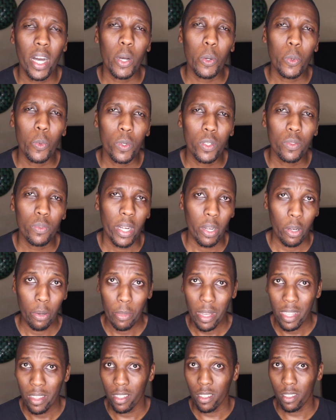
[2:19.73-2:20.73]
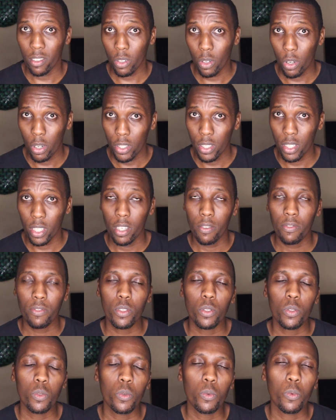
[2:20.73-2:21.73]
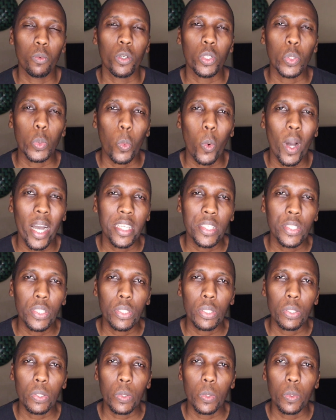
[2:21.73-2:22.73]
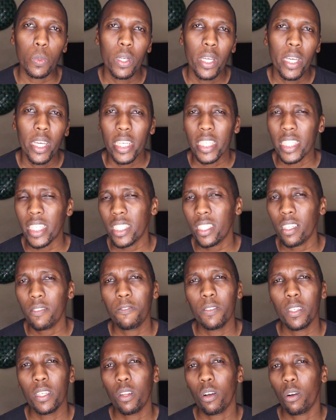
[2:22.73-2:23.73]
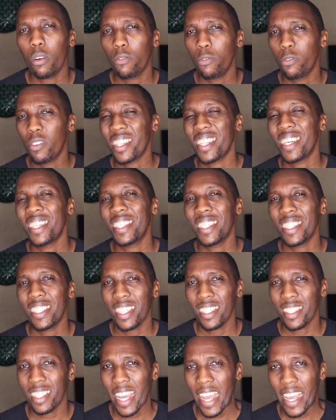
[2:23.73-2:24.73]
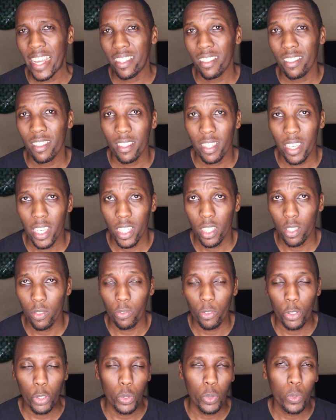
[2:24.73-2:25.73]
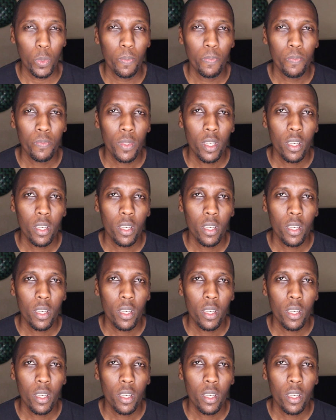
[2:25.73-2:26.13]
I would recommend this course if you would want to get a feel of whether data science is for you.